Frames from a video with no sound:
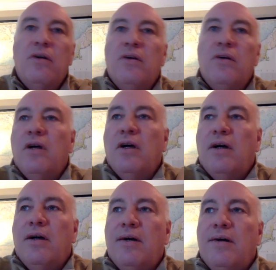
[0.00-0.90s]

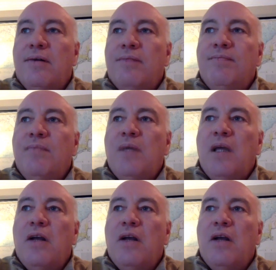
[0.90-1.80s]

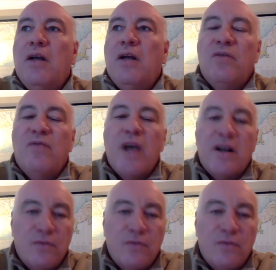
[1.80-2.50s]
most effective